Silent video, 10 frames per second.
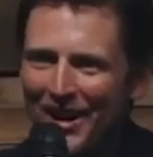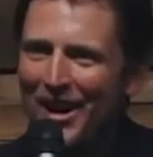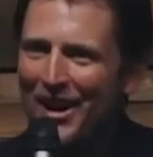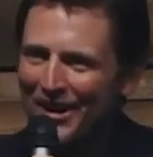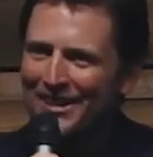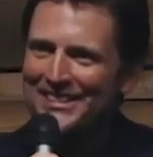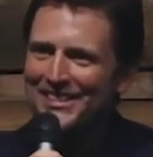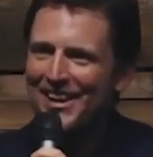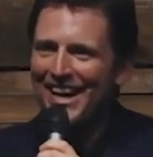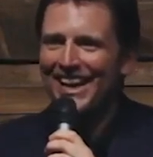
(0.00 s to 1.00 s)
"Oh, that's
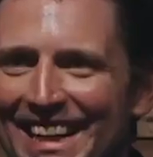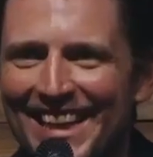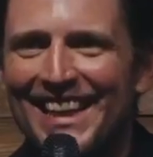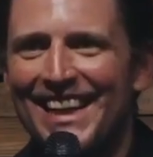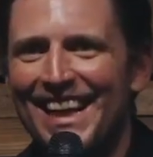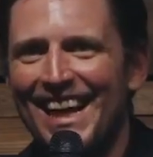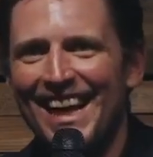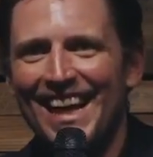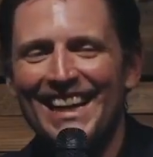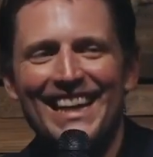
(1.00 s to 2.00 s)
great,"
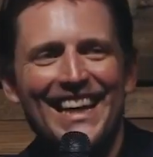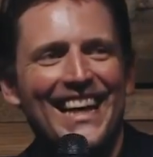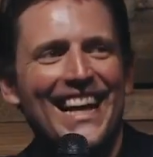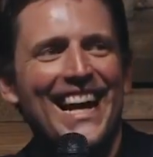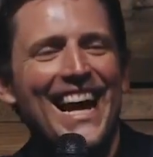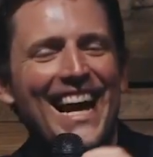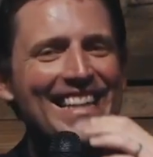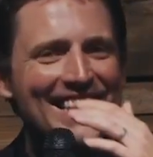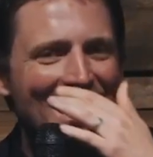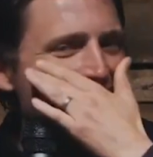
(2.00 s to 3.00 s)
and
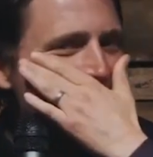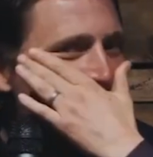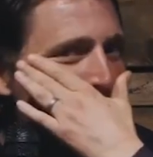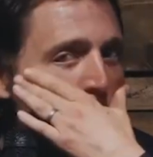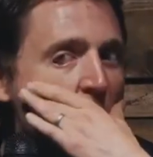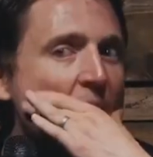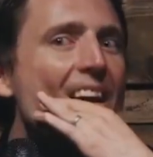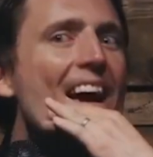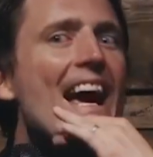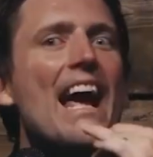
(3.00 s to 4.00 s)
and uh,
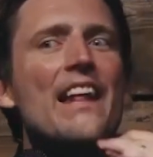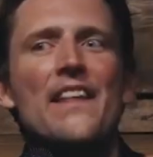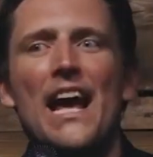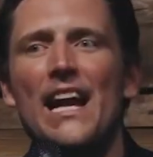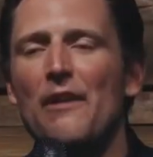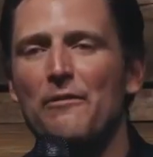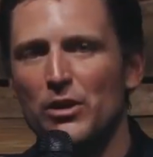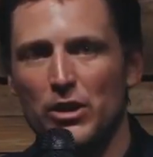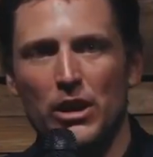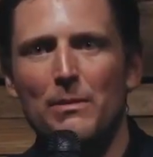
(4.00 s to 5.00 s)
and then I feel
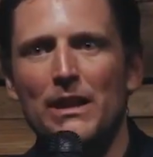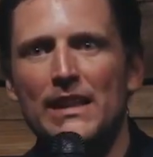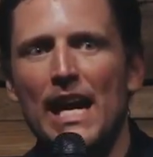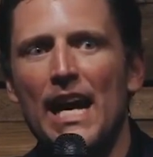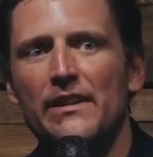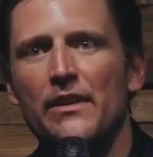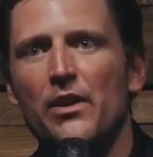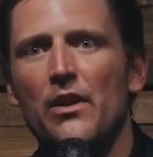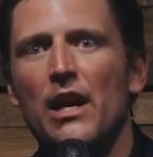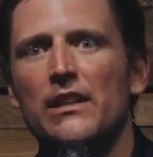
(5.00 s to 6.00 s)
good about that, and then
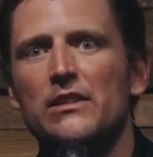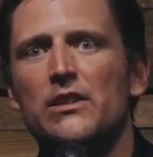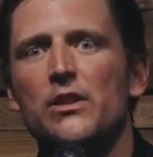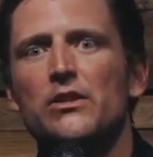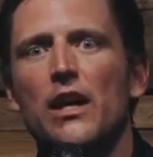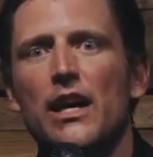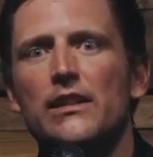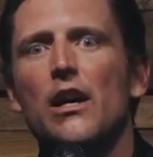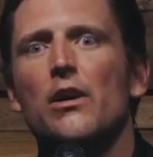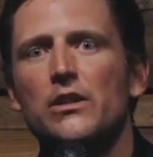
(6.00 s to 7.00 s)
they're like, "This dude's
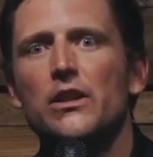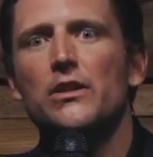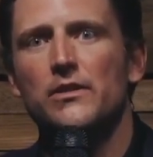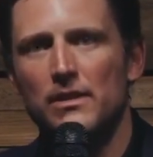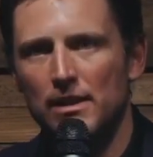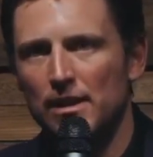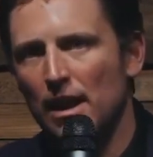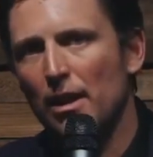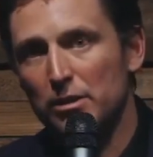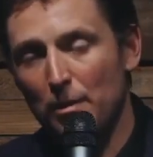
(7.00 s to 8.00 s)
like, yo, dude."
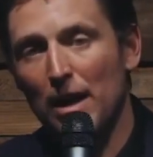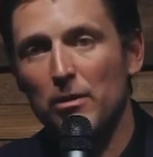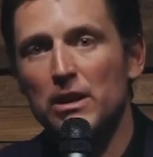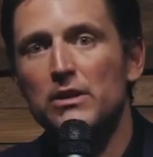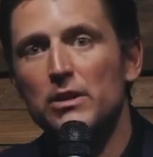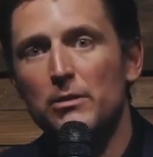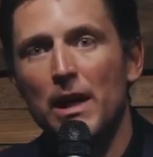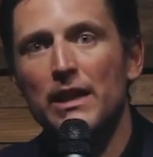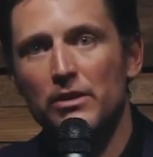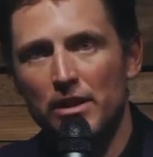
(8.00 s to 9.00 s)
I respect what you do,
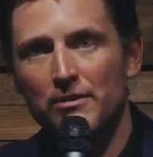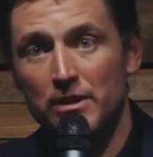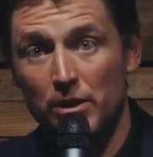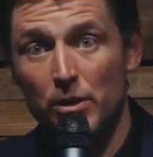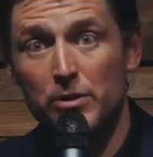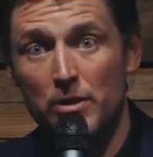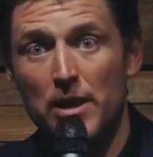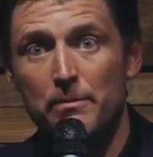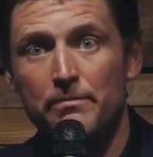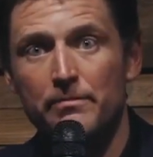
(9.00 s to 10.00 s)
man. You're living your
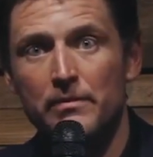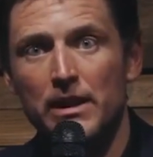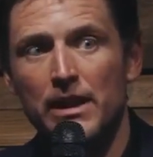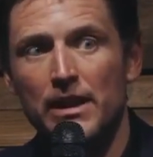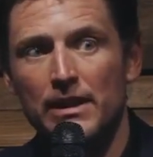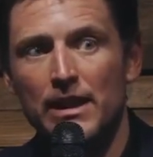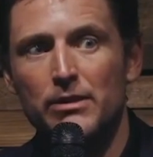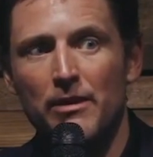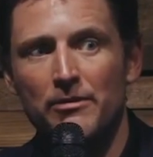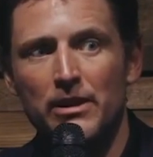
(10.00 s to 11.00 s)
dream. And that's
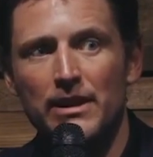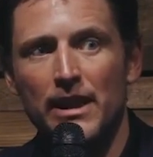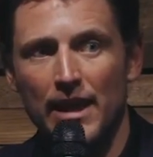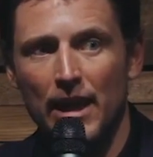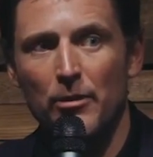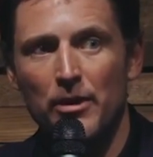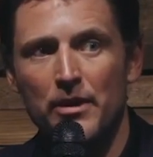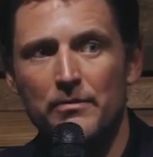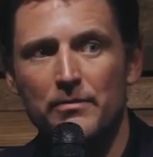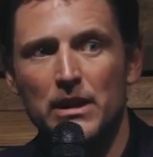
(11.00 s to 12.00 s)
when I feel like a coward.
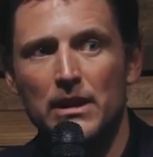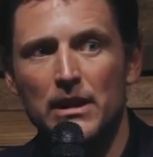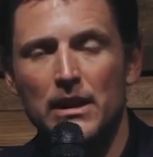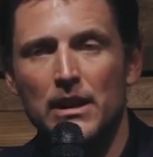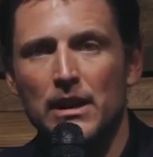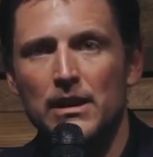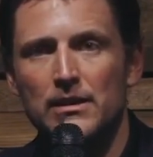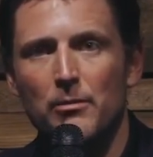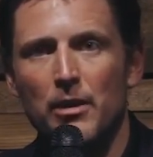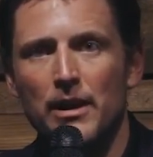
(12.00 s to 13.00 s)
Because
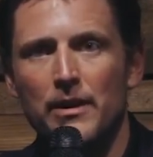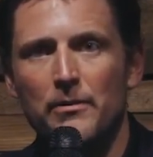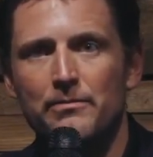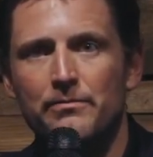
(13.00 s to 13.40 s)
I'm like,